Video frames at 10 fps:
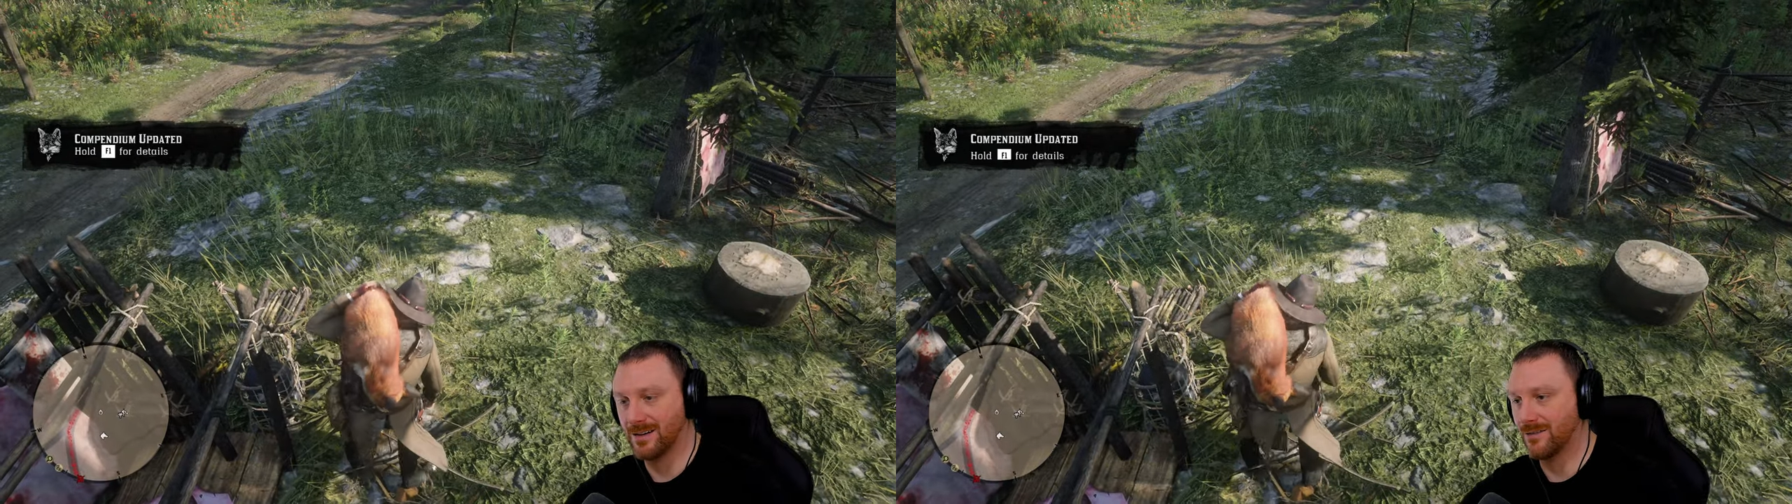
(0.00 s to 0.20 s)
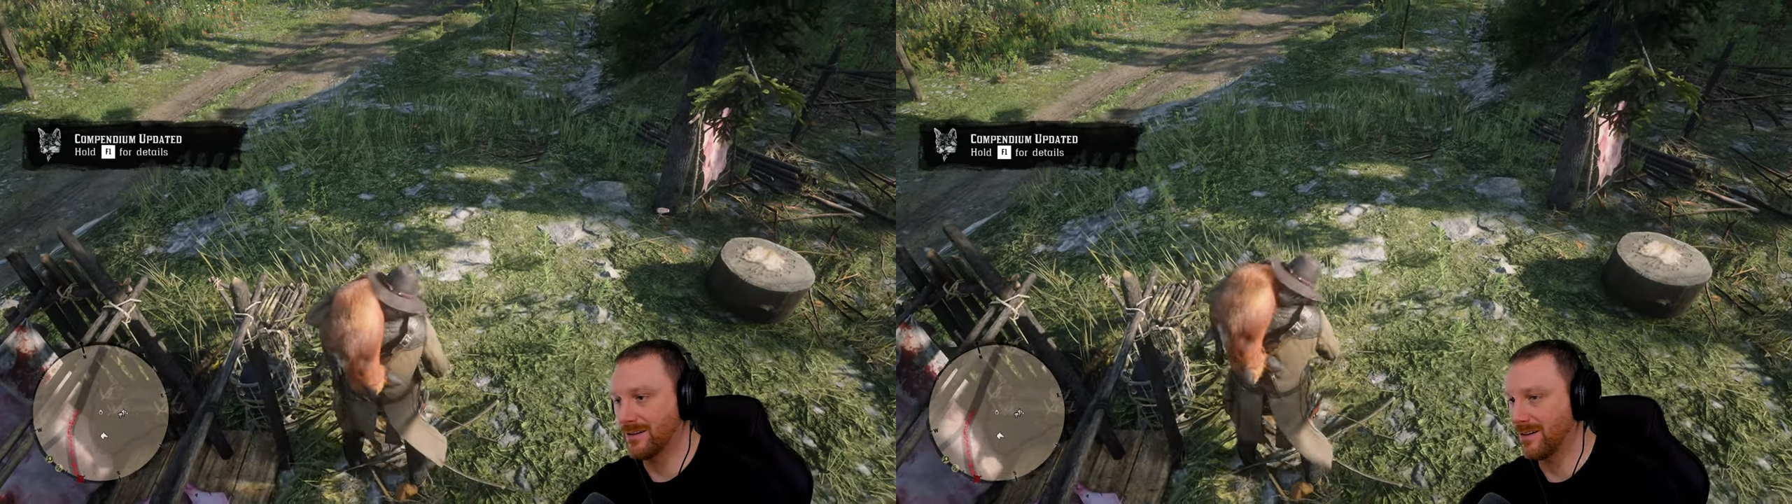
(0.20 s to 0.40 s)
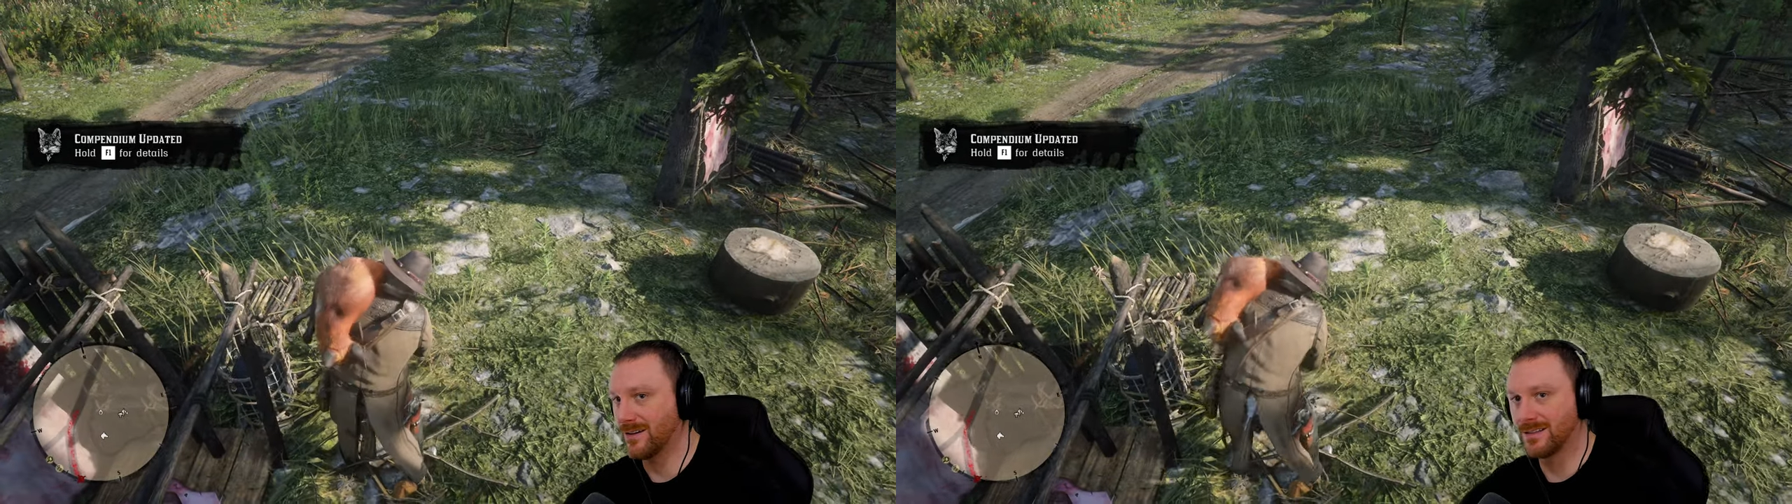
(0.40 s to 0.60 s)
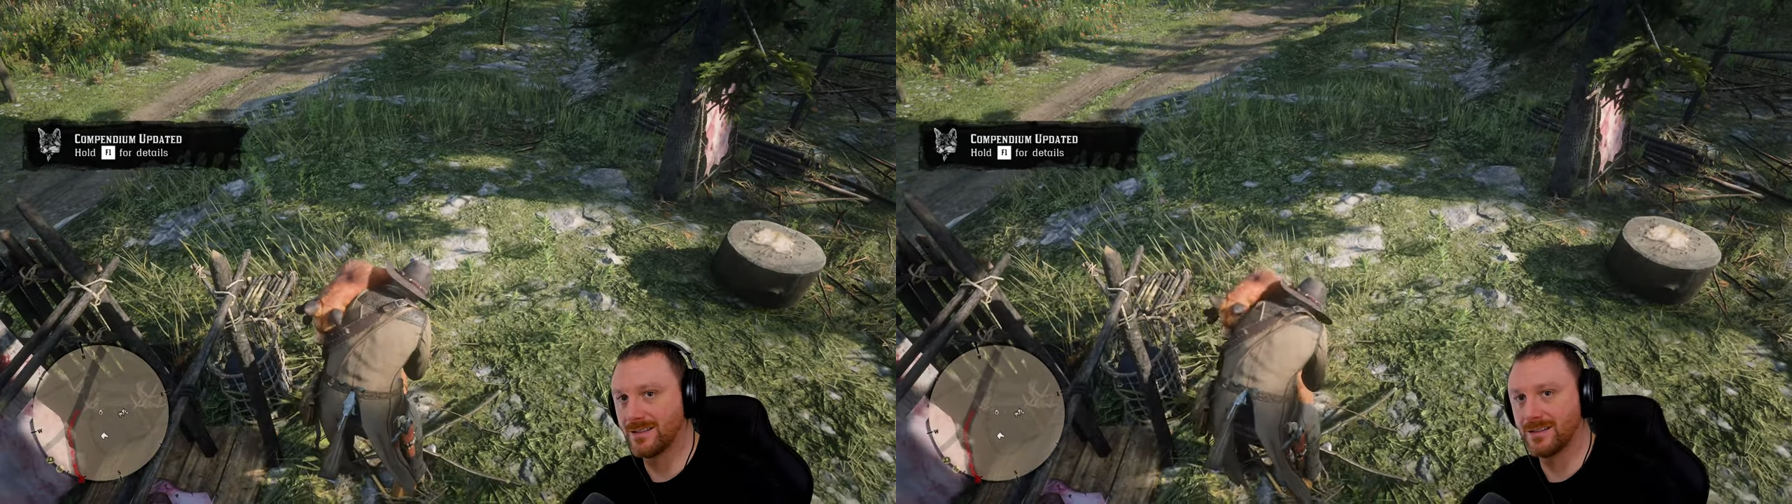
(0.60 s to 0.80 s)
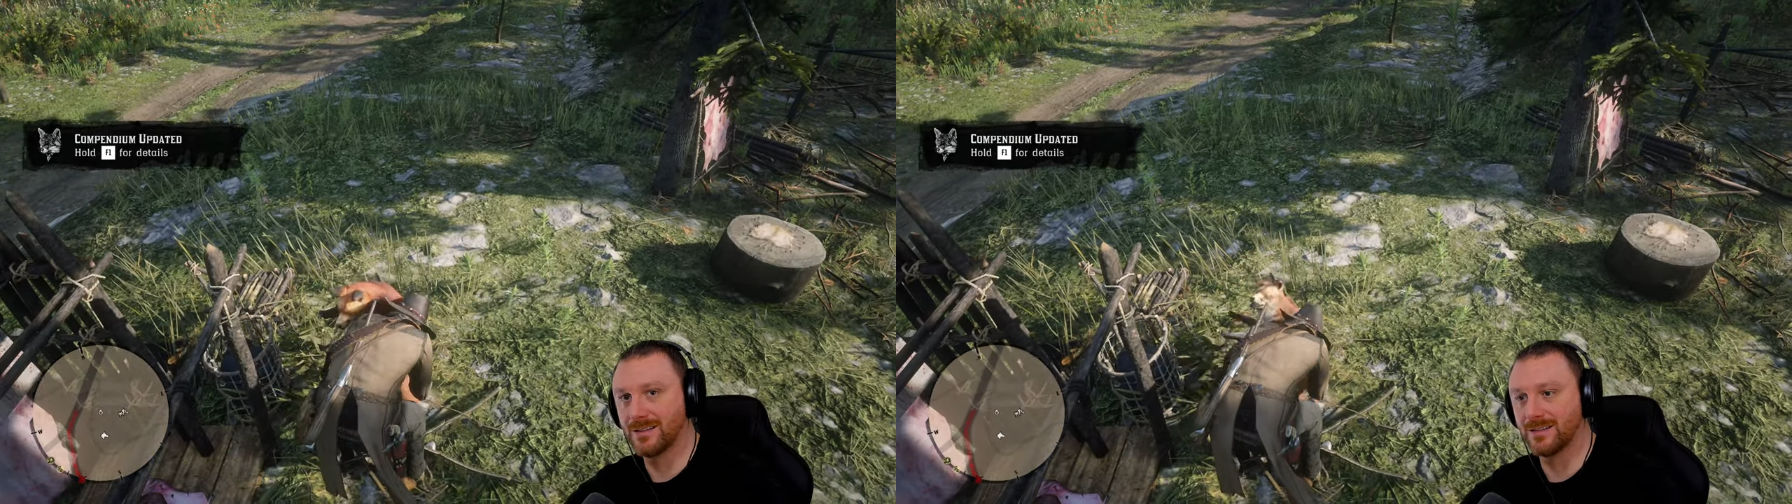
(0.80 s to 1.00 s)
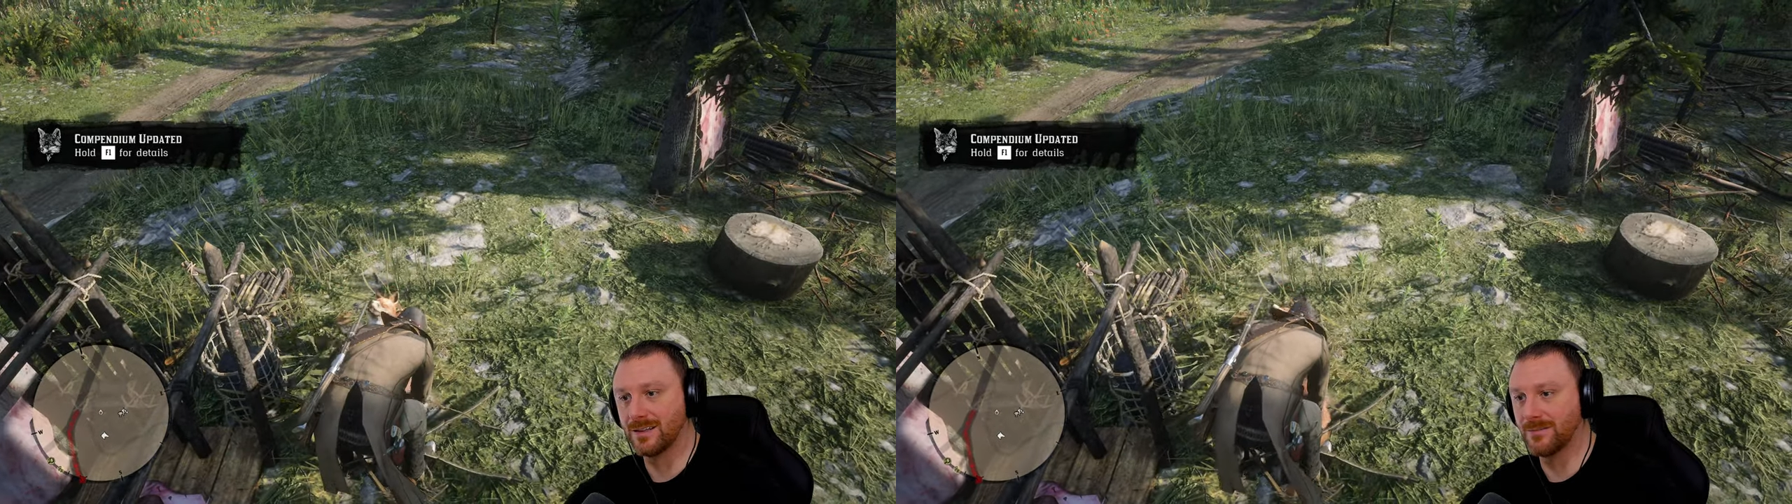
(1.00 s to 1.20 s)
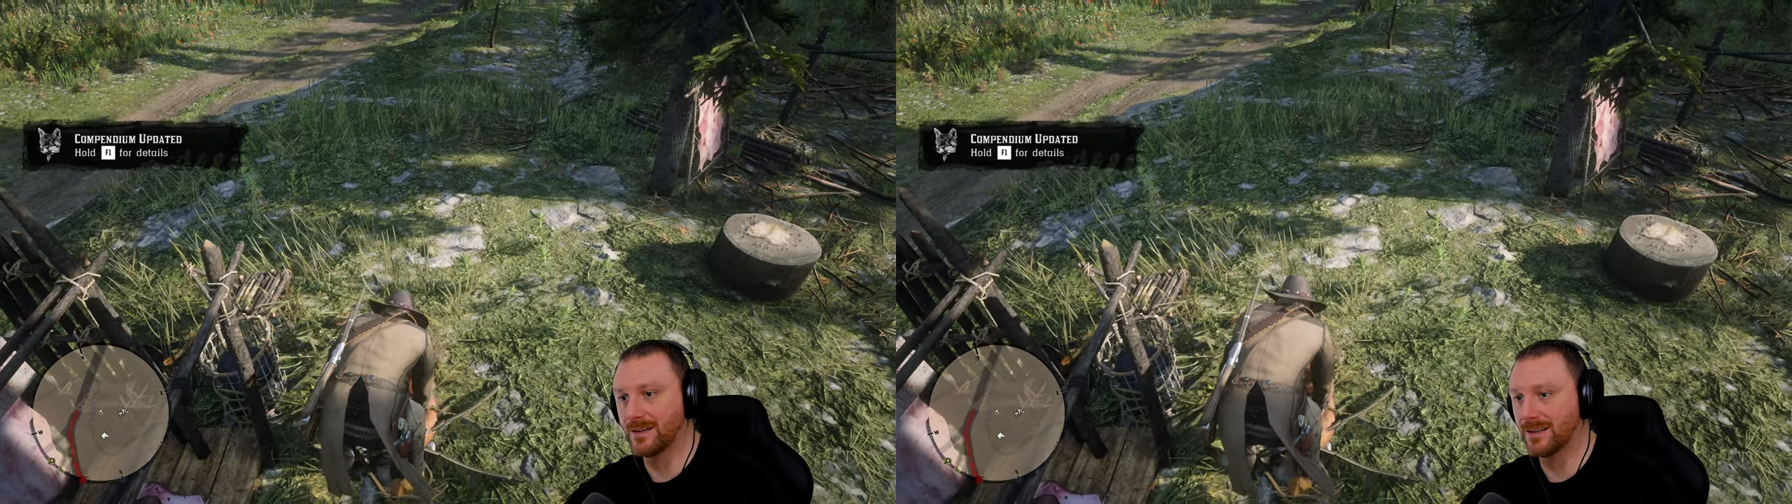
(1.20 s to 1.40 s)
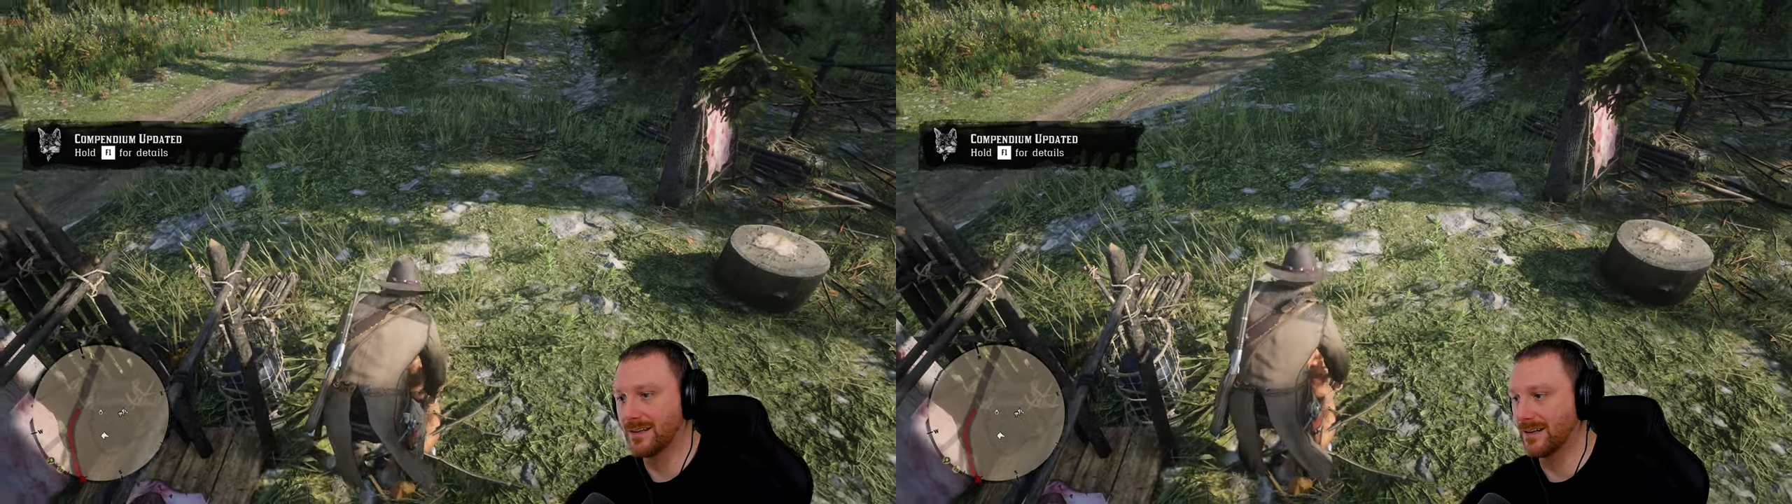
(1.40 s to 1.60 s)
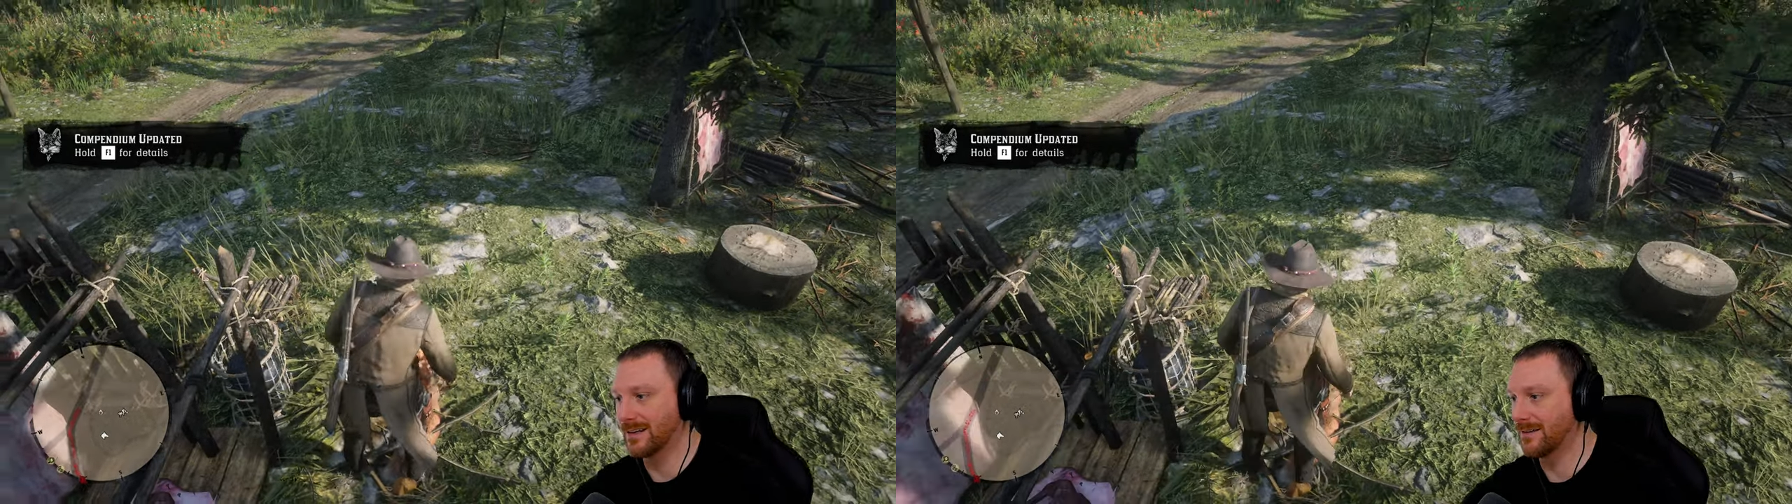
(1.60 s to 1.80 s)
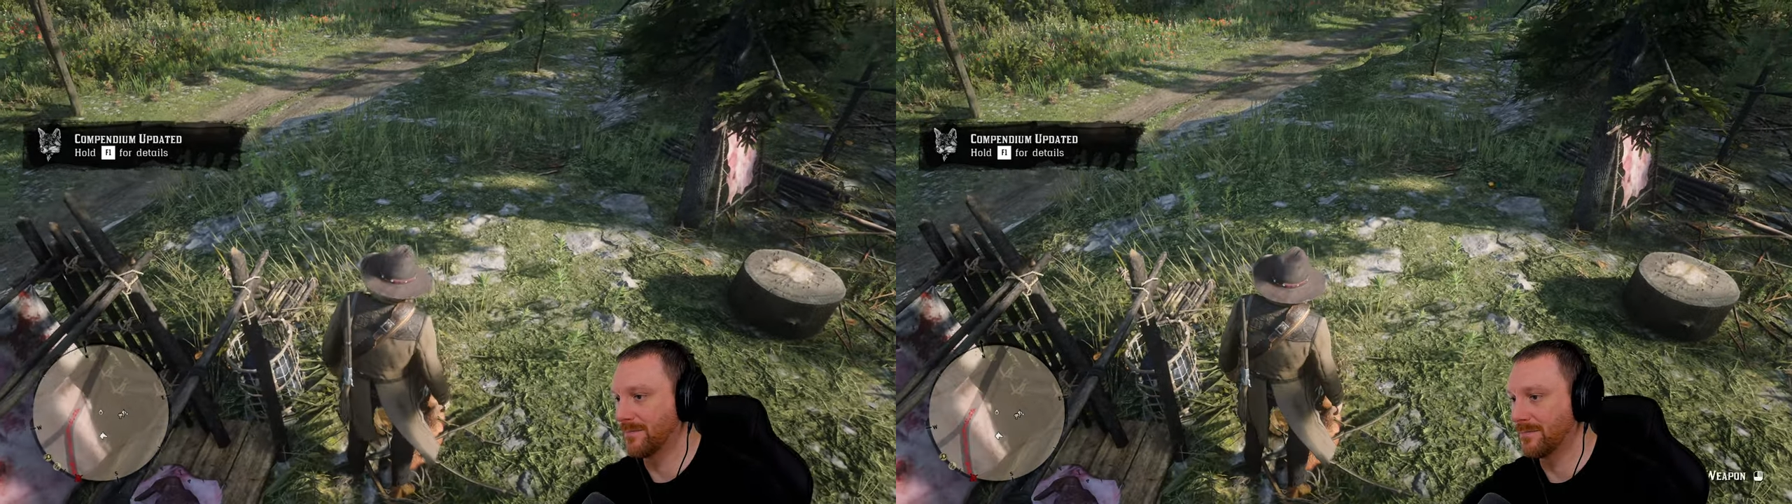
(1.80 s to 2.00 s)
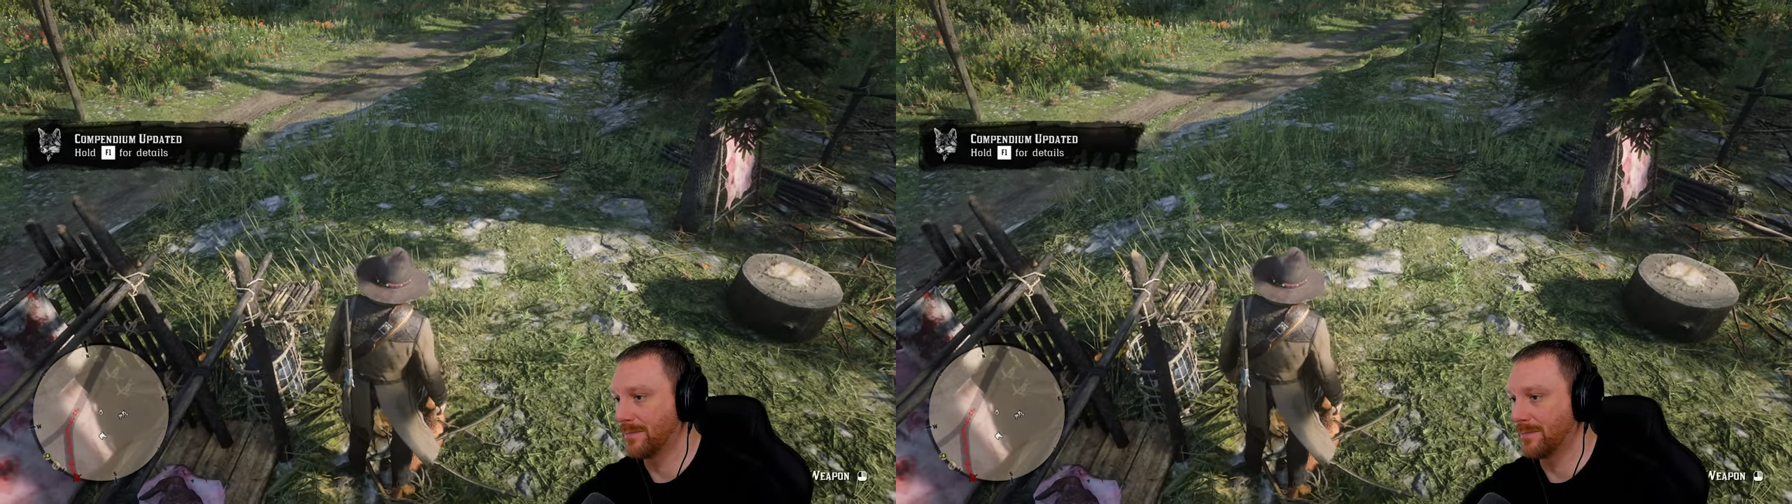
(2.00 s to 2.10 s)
Oh, we lost something, I think.